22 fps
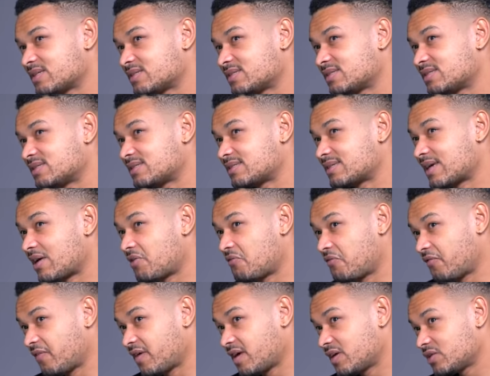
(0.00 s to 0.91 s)

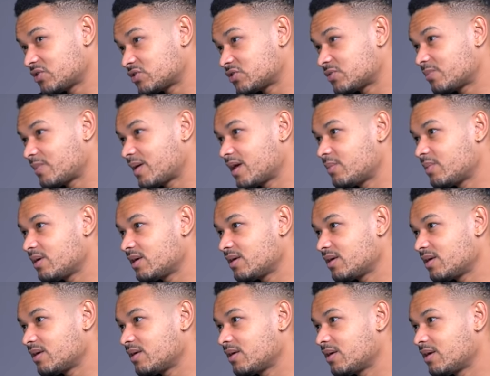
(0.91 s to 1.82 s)
selfish,
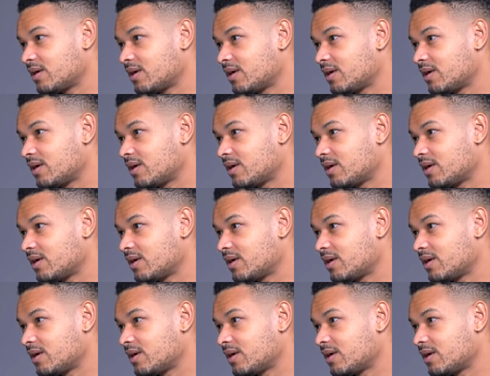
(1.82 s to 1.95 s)
maybe?